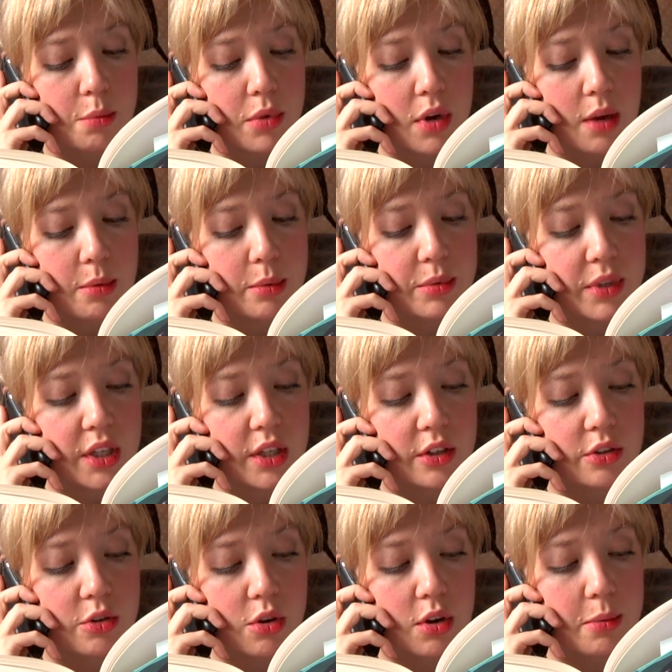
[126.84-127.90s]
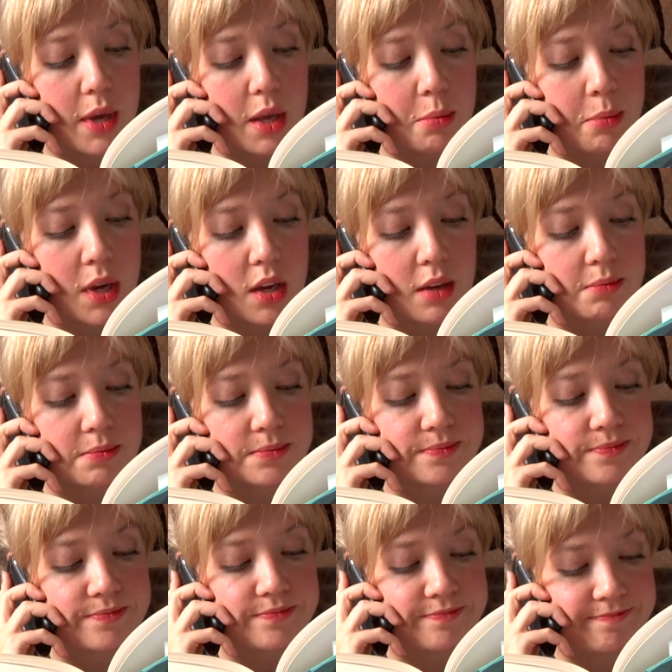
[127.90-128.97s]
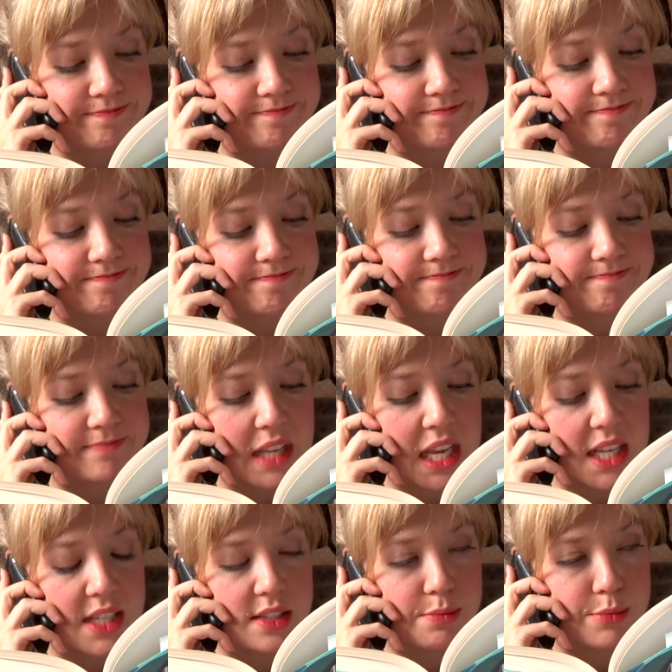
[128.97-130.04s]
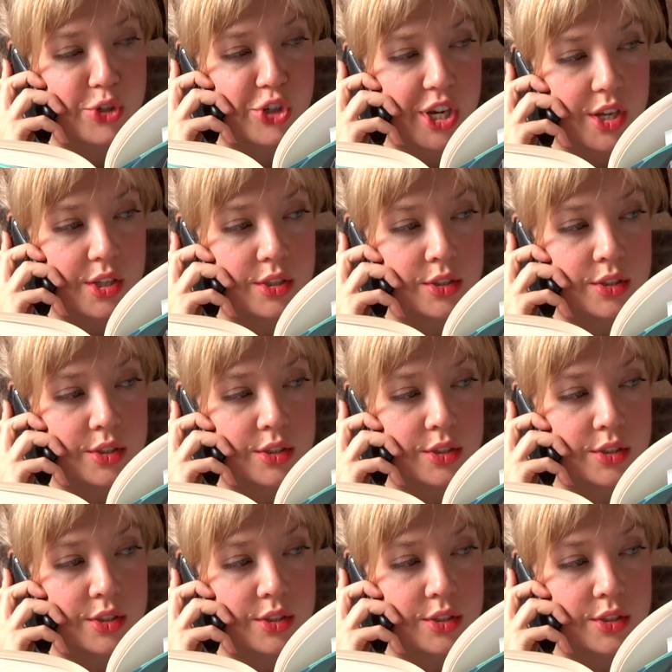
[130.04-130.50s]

Probably your doorbell, Mom. It's Michelle.